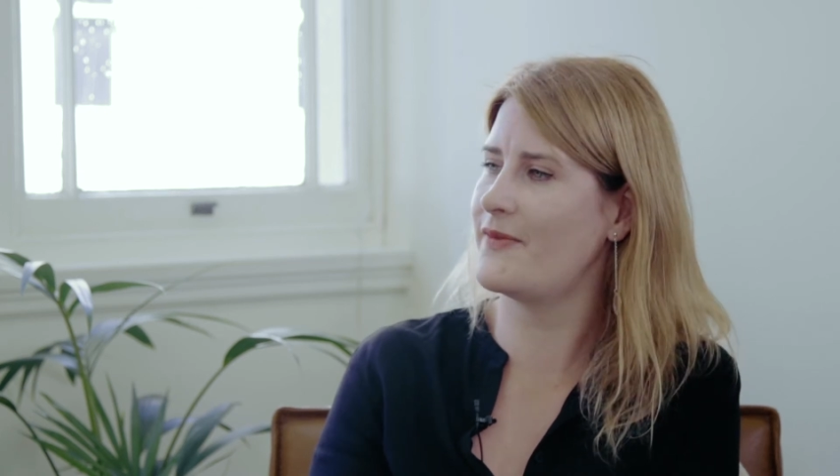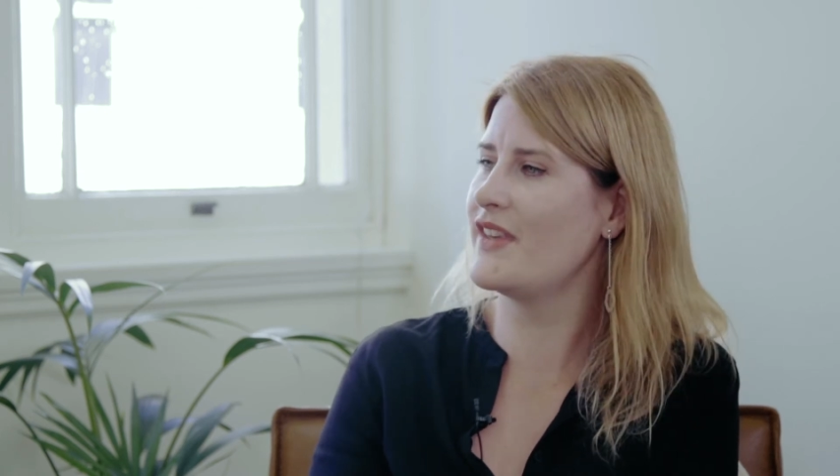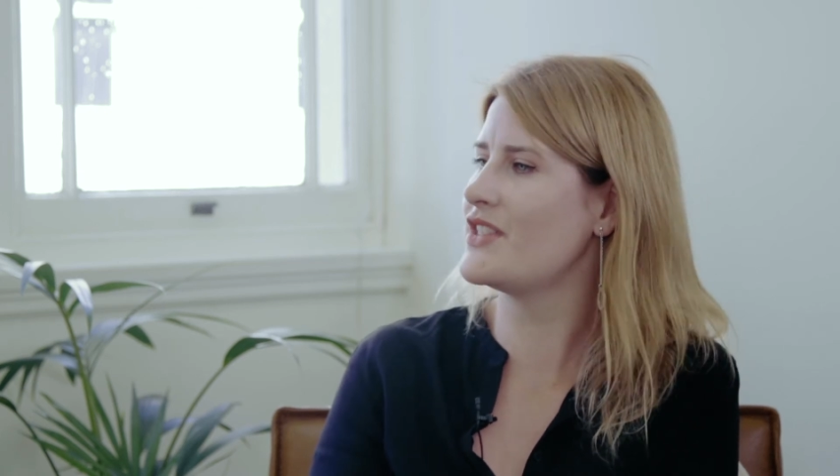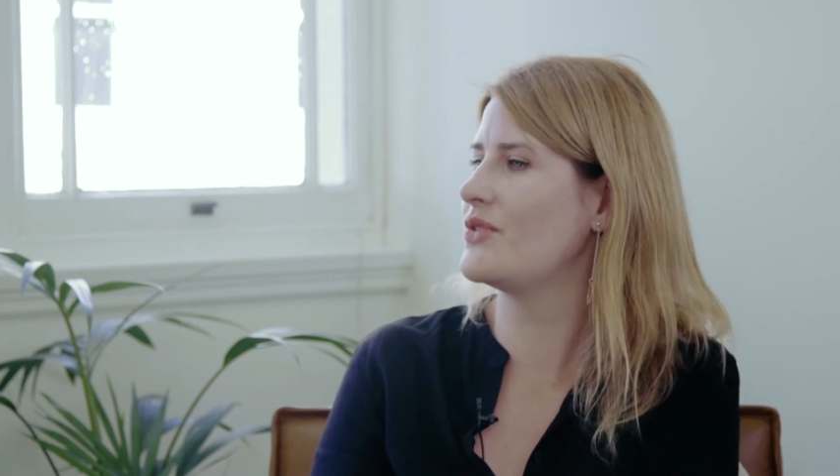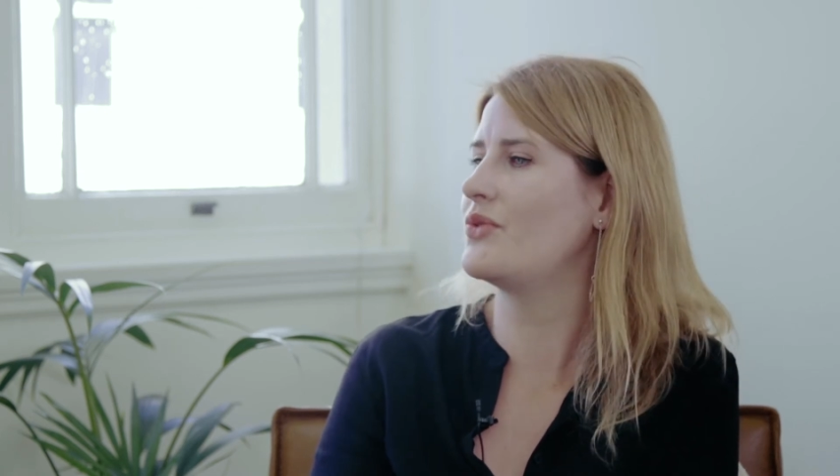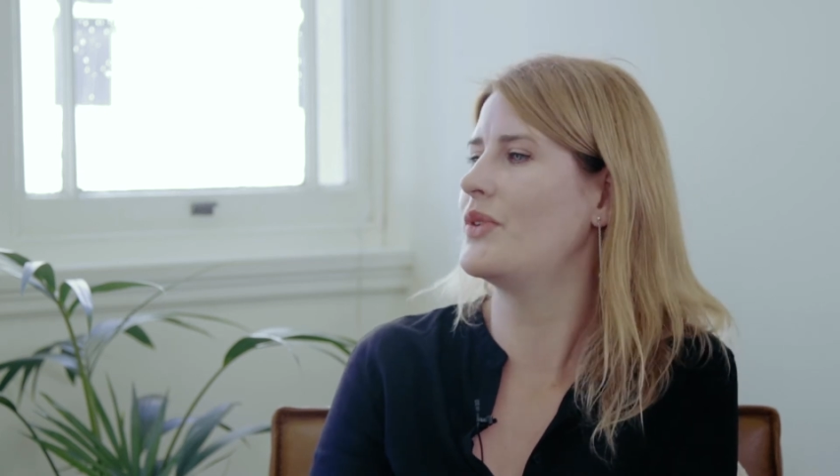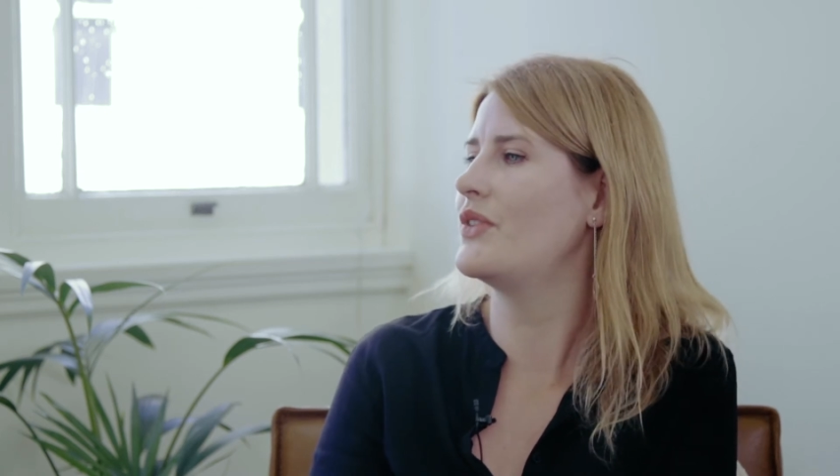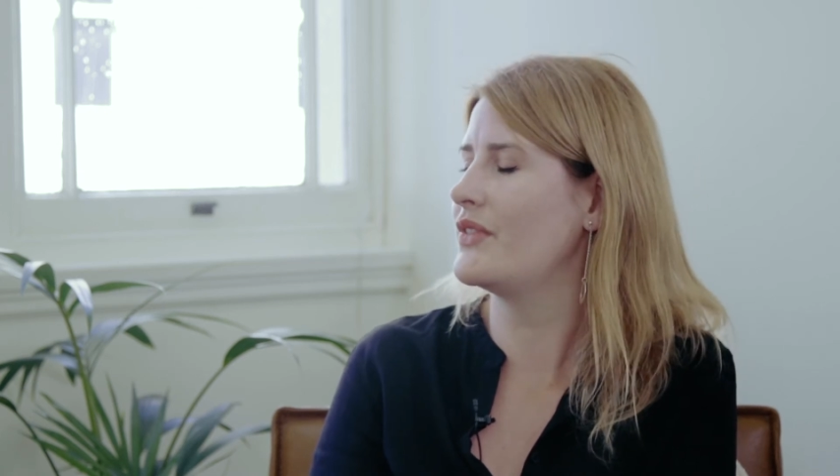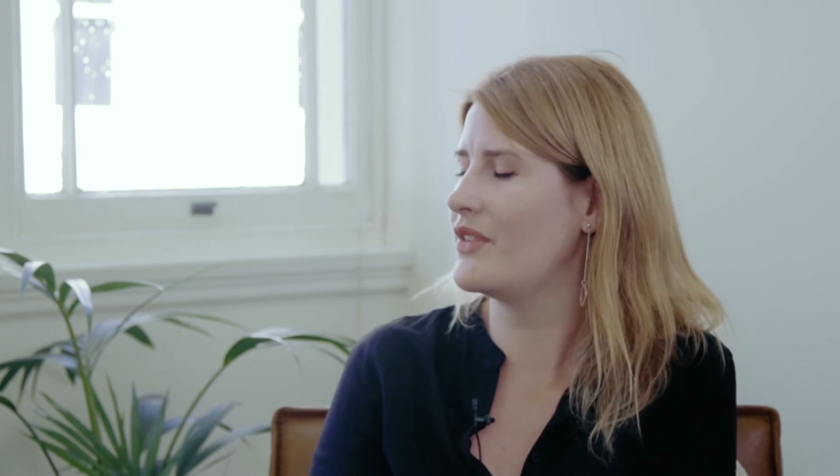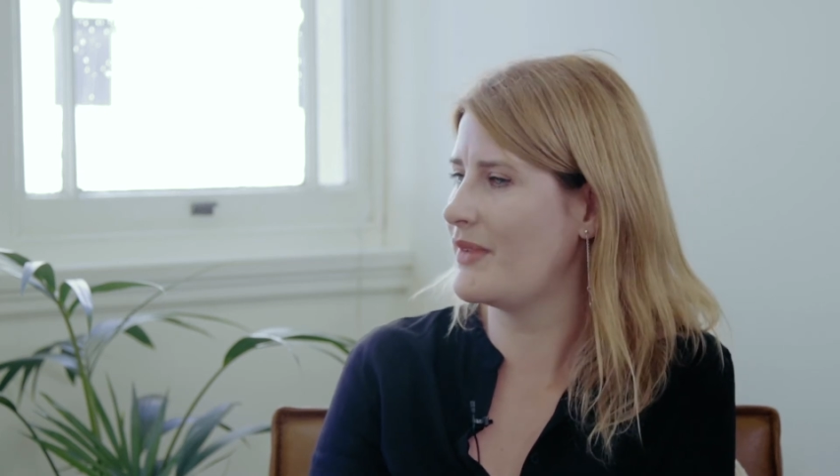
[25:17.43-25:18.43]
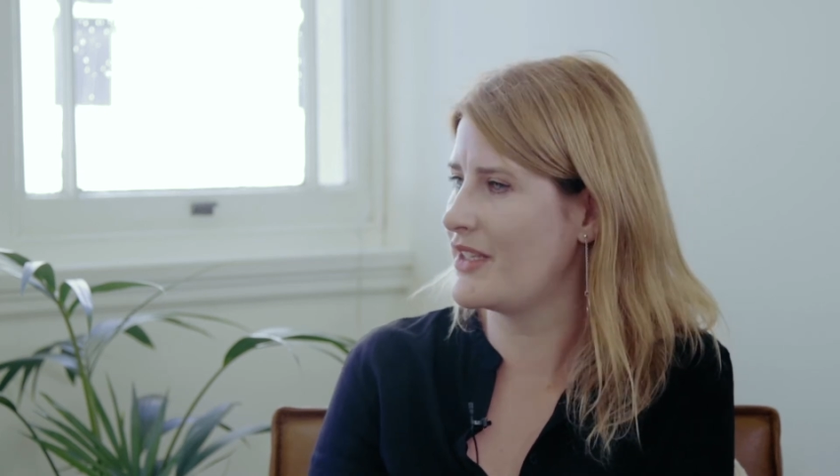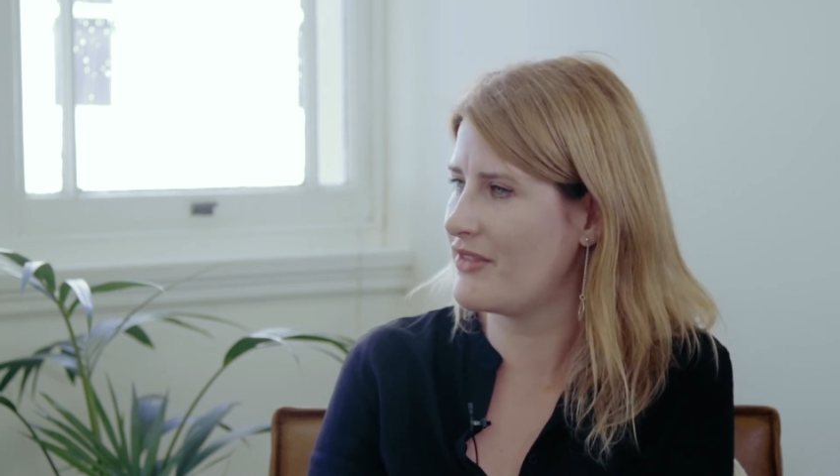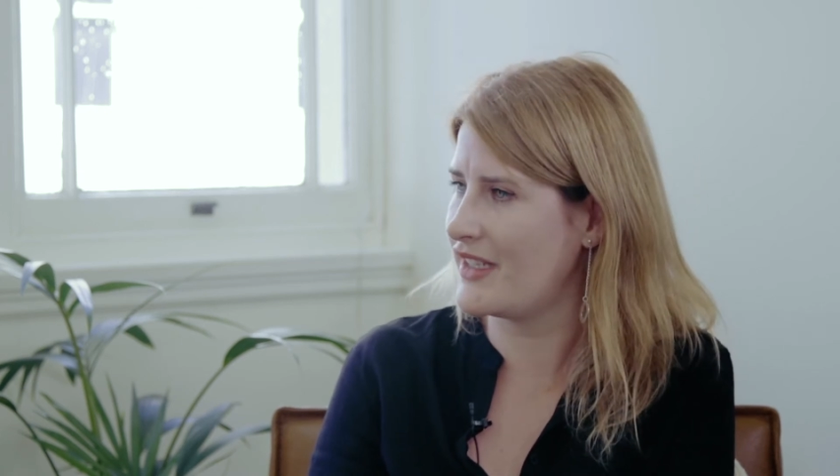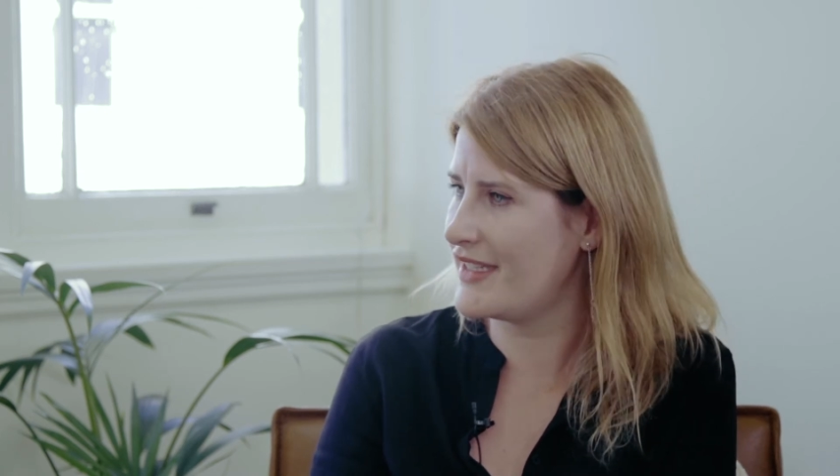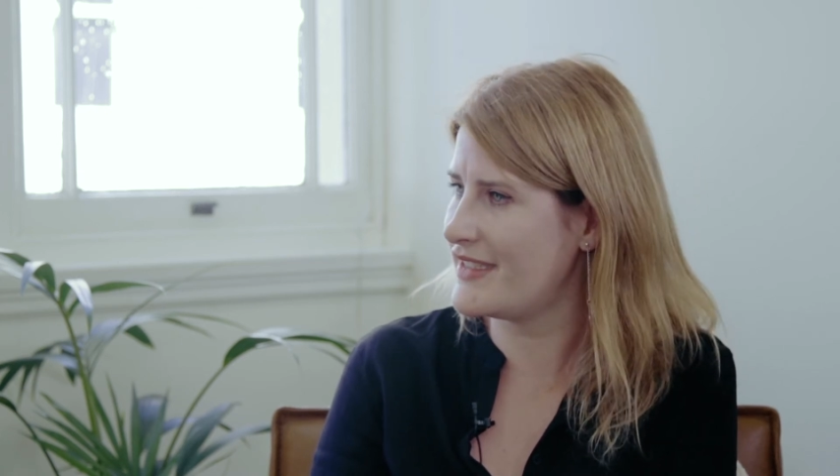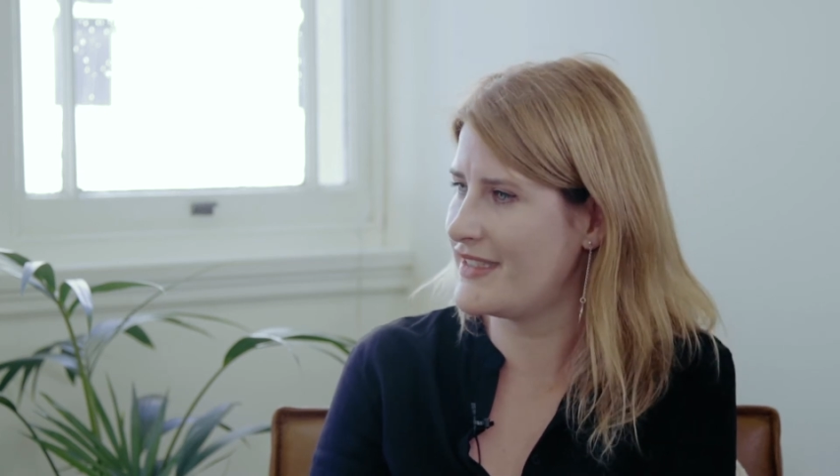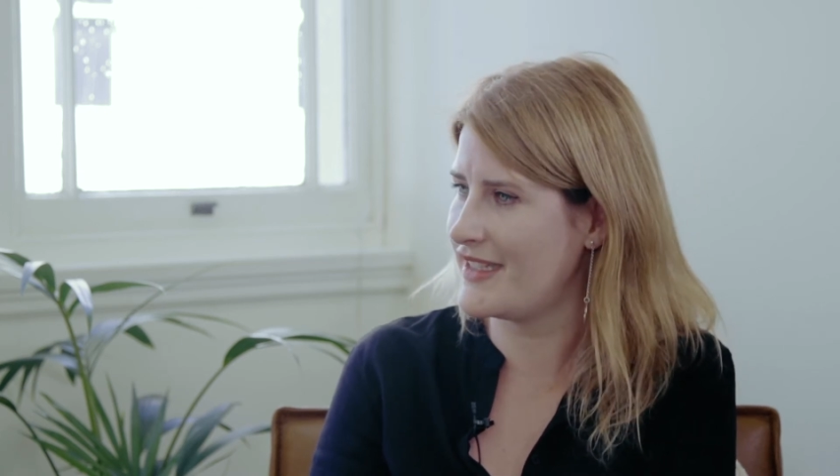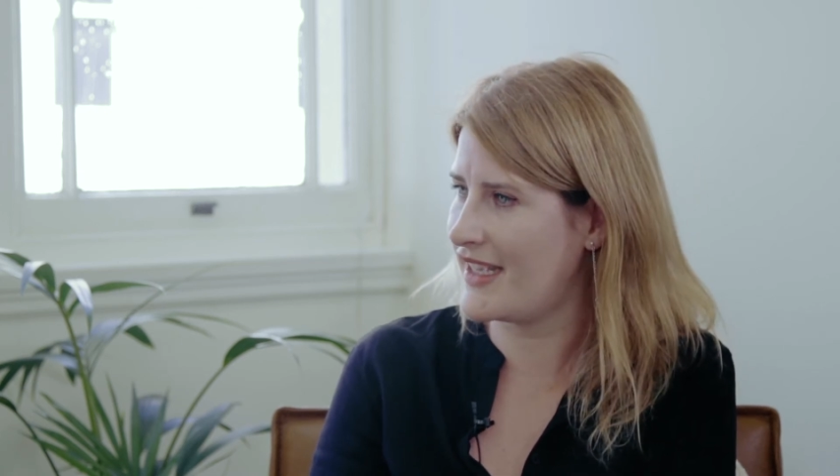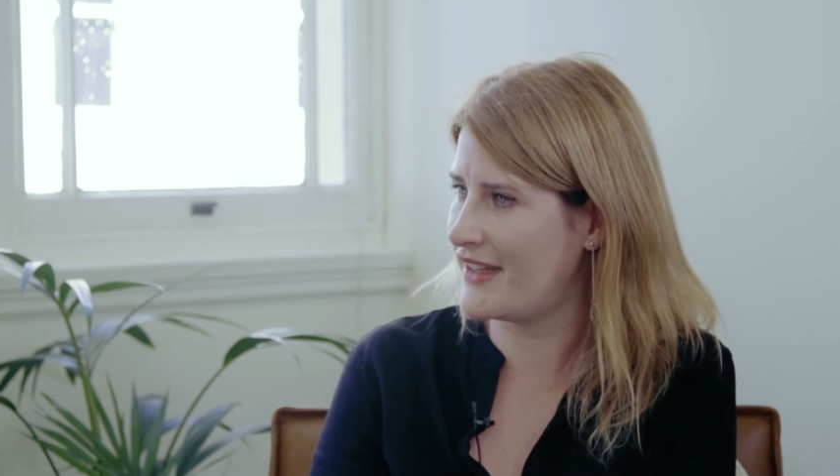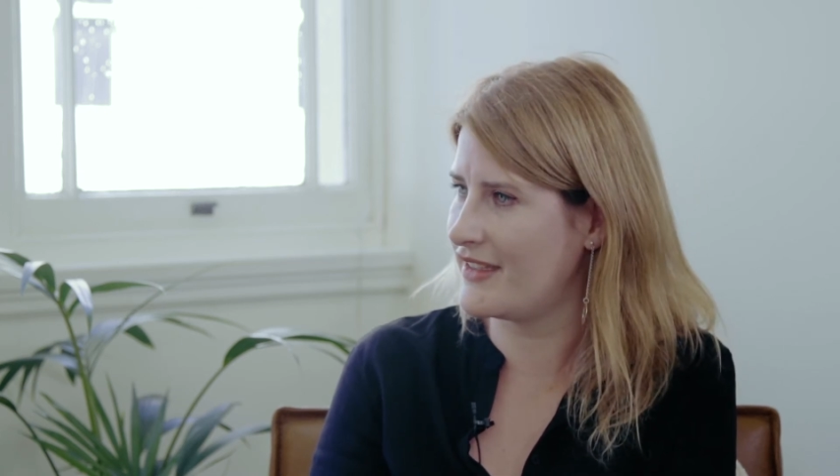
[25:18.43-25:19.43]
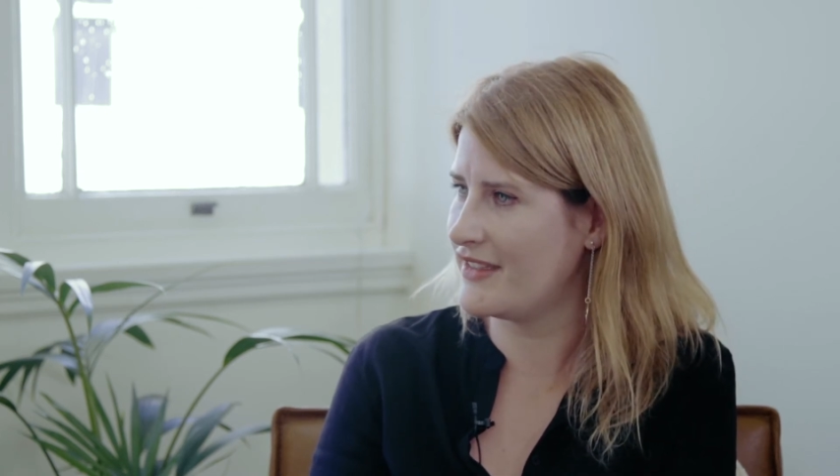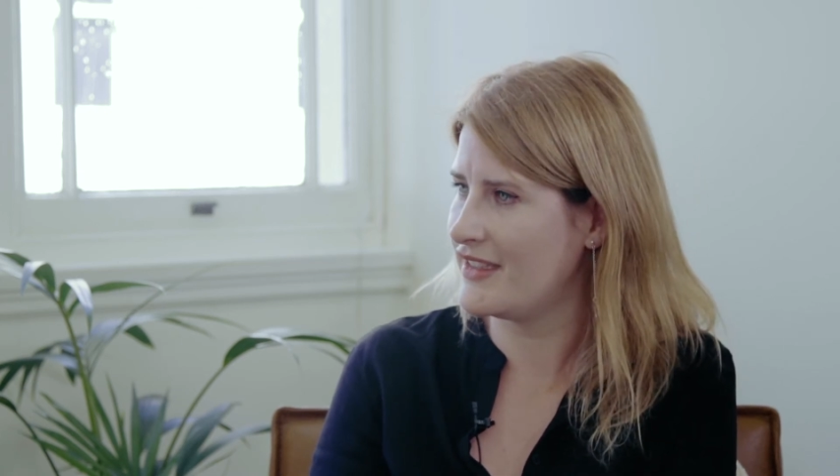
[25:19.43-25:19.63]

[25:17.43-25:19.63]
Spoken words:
fictional world that we created together.